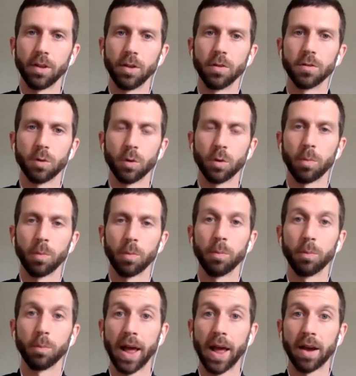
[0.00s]
used toward
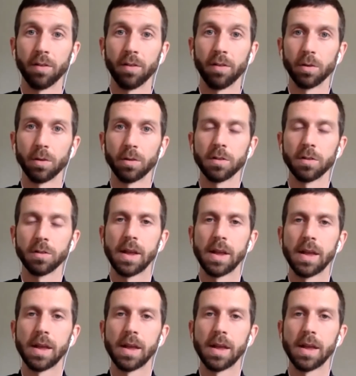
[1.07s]
Black folks,